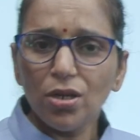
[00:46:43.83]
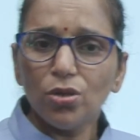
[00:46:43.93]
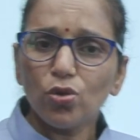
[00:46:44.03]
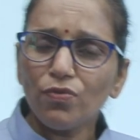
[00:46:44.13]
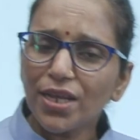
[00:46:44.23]

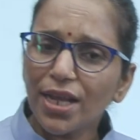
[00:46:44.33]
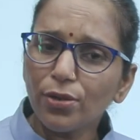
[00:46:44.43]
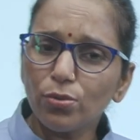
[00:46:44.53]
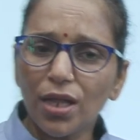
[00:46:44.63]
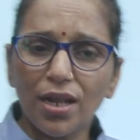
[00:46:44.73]
So, we can
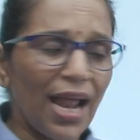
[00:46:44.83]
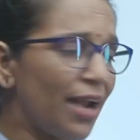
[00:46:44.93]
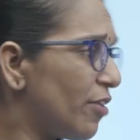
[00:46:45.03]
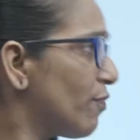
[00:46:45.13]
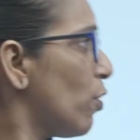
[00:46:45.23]
do the
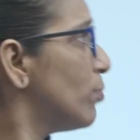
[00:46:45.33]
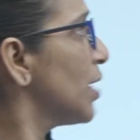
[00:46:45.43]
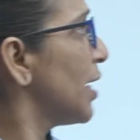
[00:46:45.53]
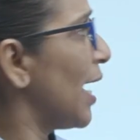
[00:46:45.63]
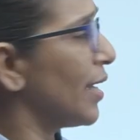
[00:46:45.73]
land reforms
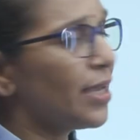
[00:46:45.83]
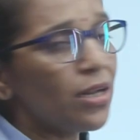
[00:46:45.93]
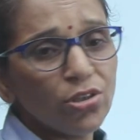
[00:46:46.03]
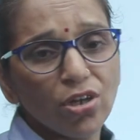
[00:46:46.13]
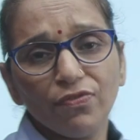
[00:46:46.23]
and
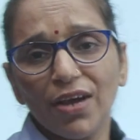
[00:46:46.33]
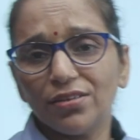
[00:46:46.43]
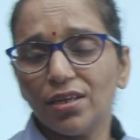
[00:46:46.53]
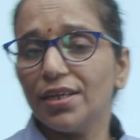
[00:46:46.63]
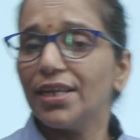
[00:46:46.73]

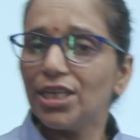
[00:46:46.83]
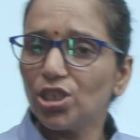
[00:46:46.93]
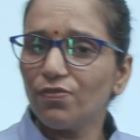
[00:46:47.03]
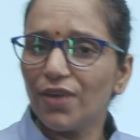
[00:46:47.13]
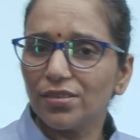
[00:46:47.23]

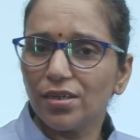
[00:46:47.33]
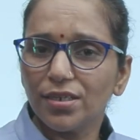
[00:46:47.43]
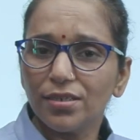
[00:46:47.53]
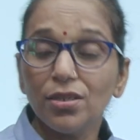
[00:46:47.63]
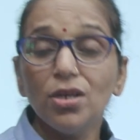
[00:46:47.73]
irrigation
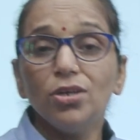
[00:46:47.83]
facilities